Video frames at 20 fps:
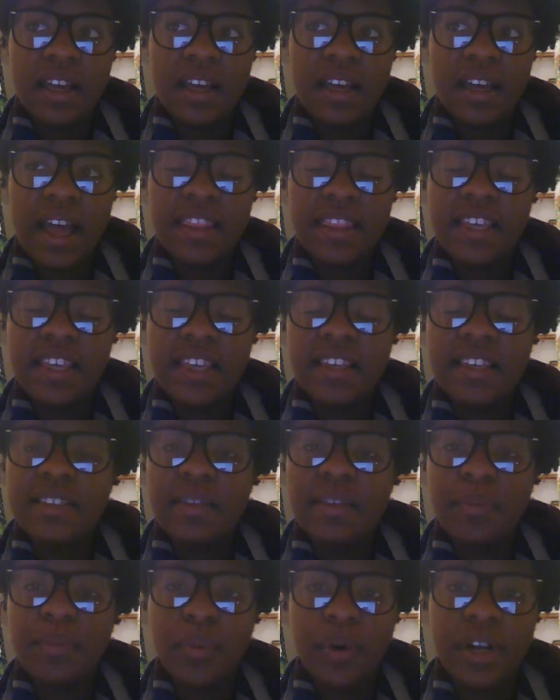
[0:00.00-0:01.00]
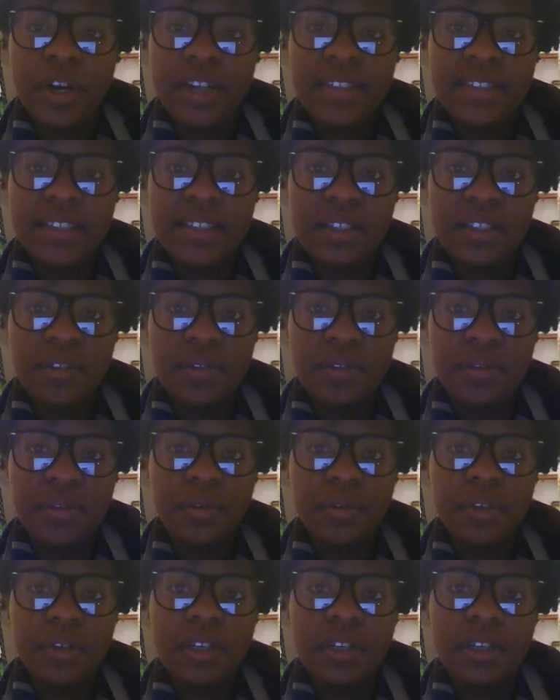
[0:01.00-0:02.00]
I think that it's important to
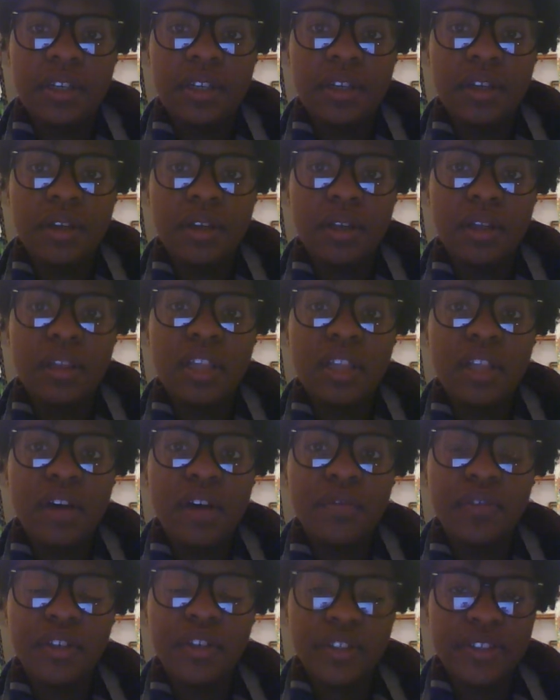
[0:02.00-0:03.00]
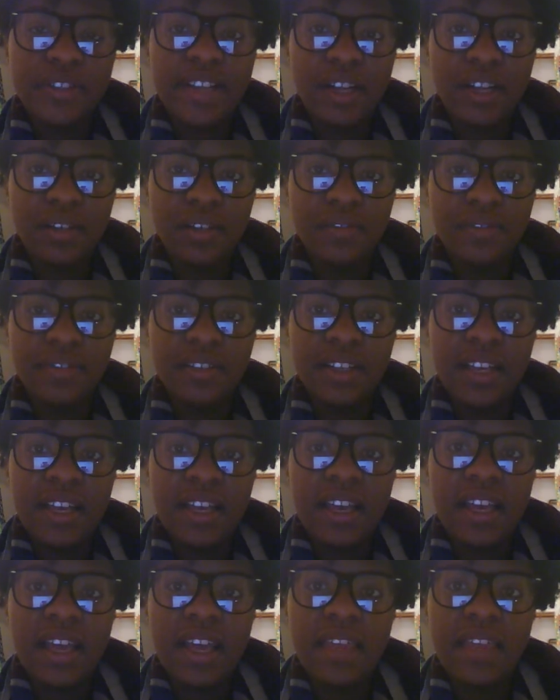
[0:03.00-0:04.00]
love yourself.
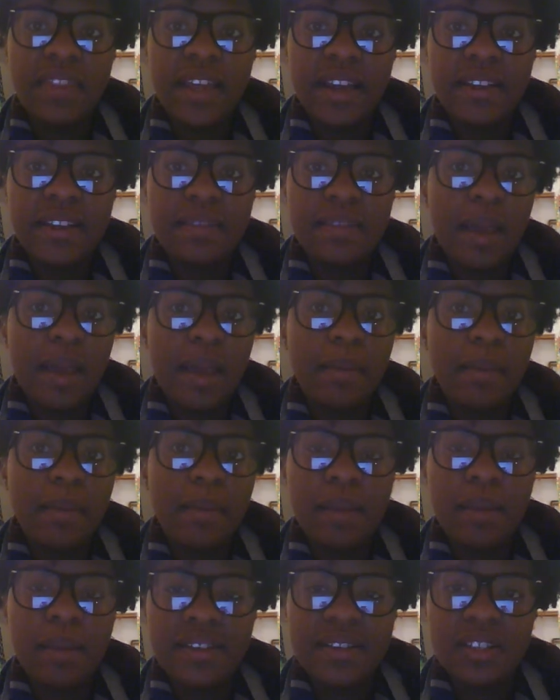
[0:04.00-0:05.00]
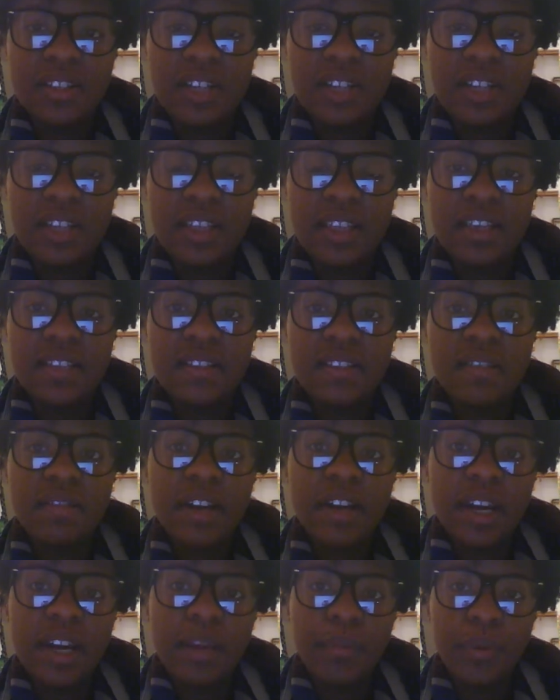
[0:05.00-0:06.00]
And that is my main message. I think it's
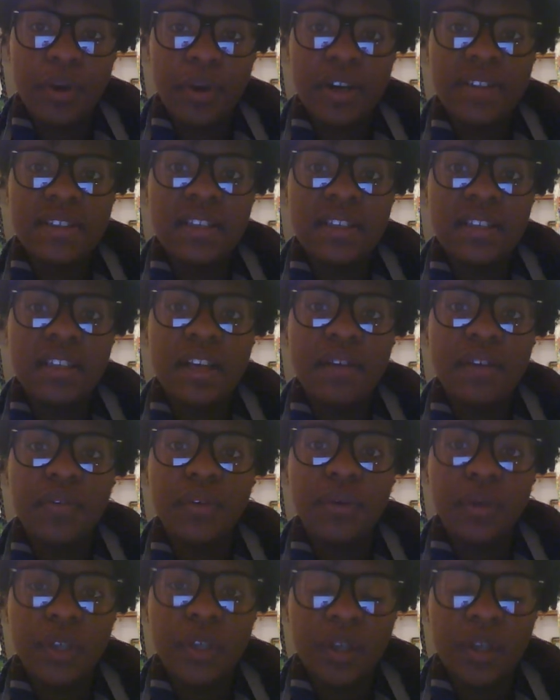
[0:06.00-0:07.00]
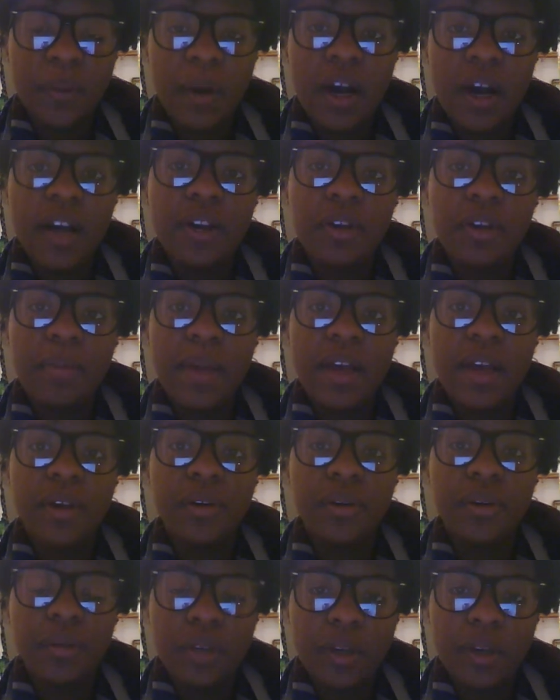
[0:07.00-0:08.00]
very important to love who you are, no matter
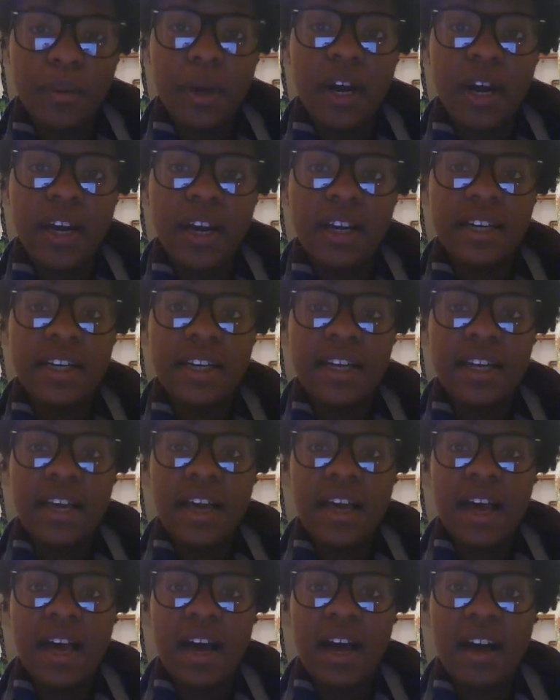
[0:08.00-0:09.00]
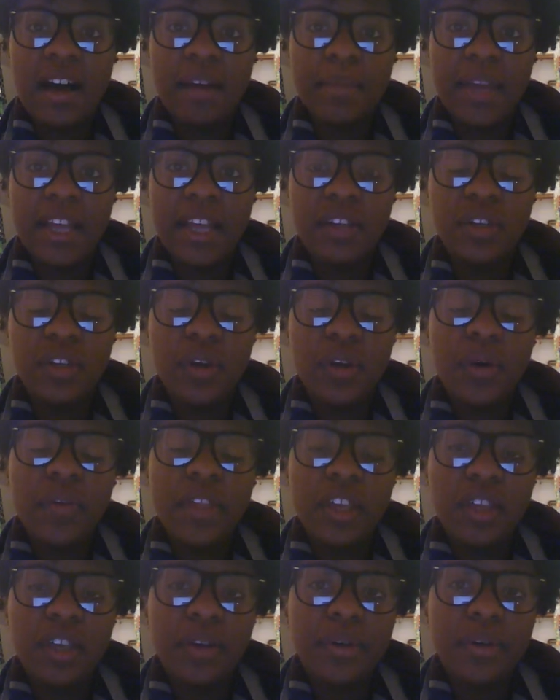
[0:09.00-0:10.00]
who you are, and know
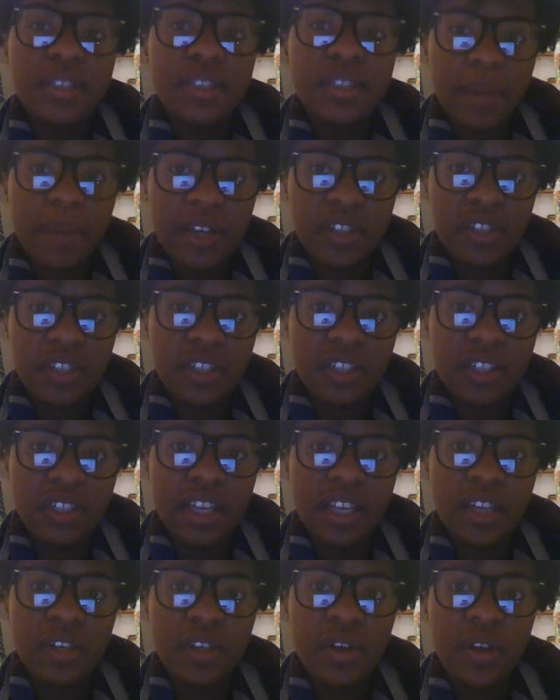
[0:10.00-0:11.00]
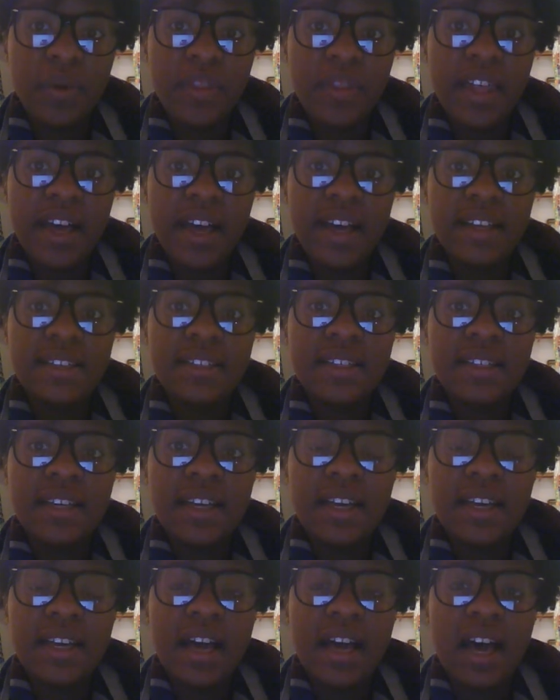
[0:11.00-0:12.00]
that you're special, and
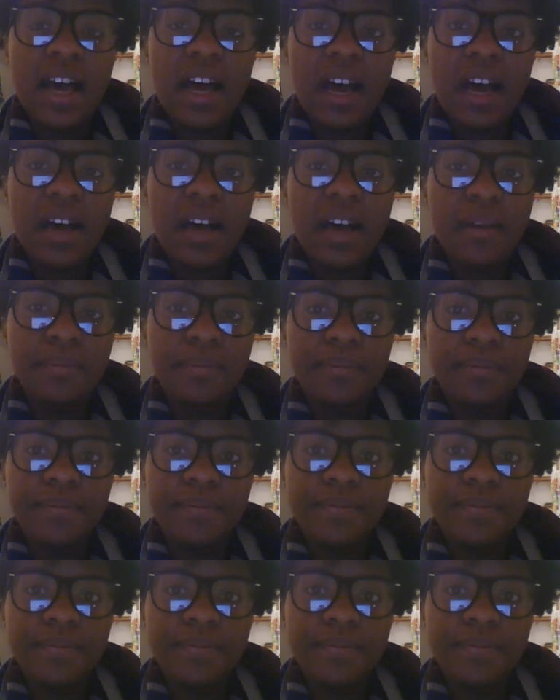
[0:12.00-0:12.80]
um,